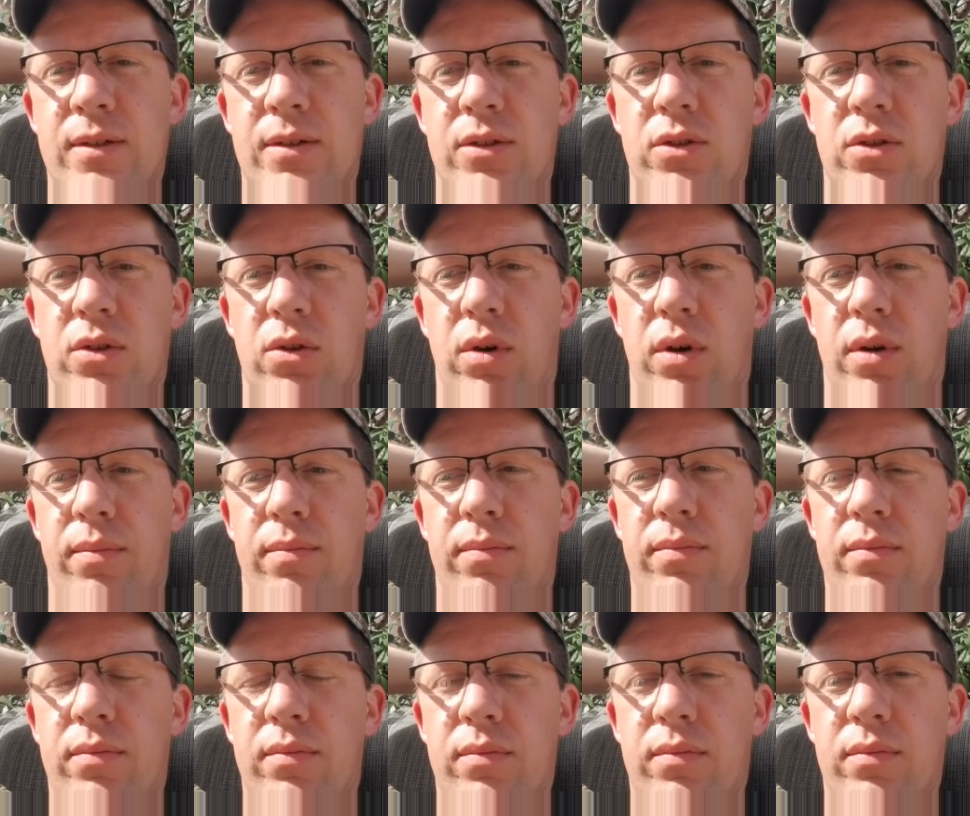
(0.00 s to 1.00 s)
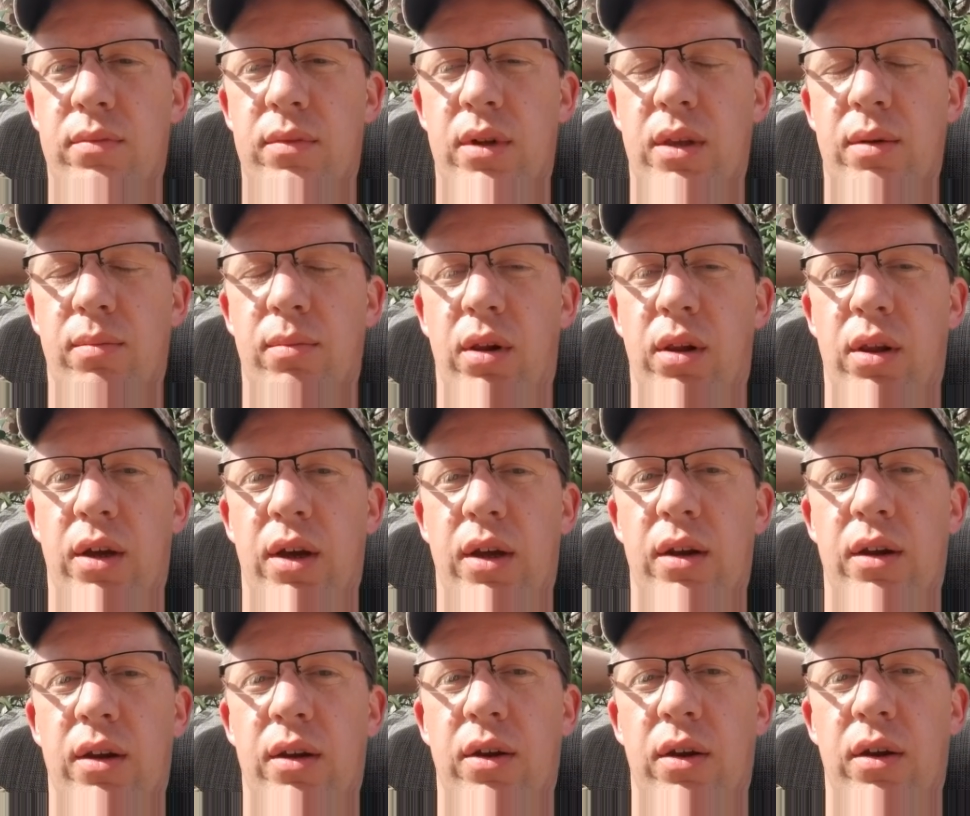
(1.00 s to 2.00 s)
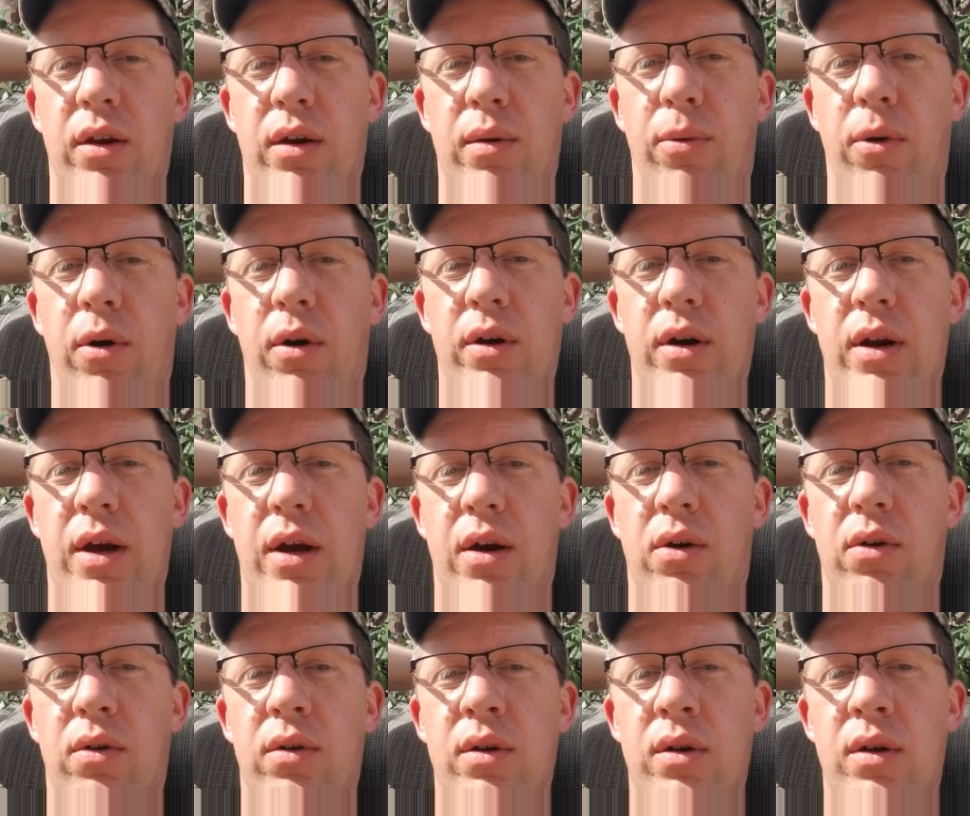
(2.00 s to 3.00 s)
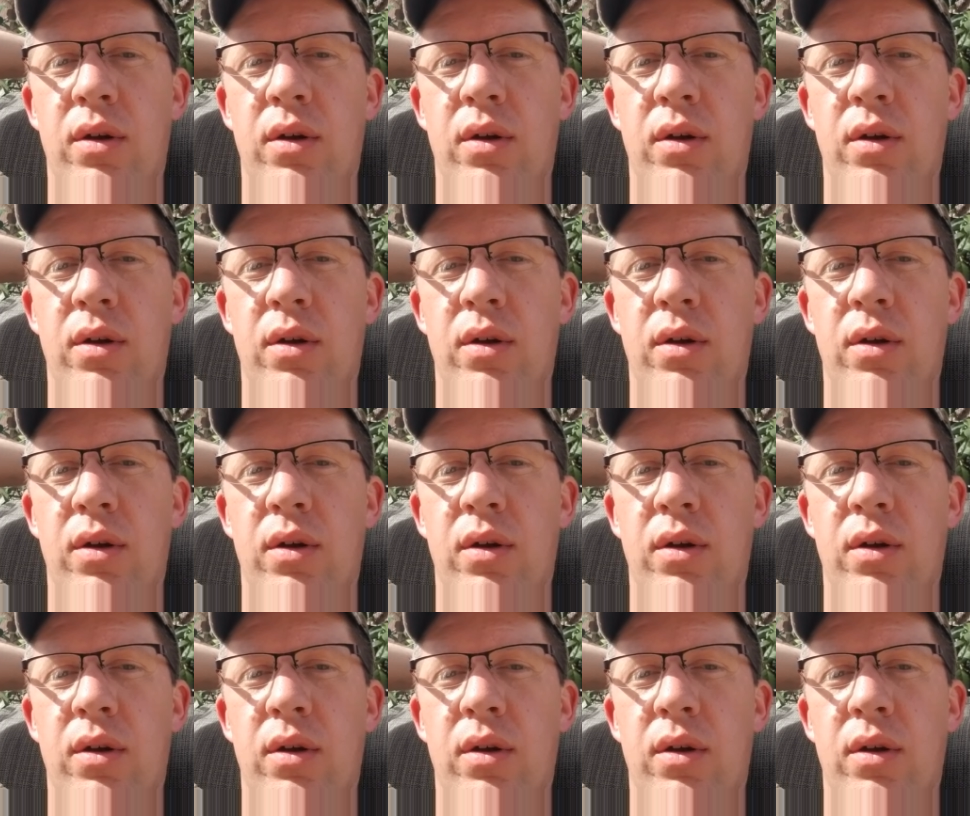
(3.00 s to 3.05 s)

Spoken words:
So I'm in the middle of getting it taken apart now.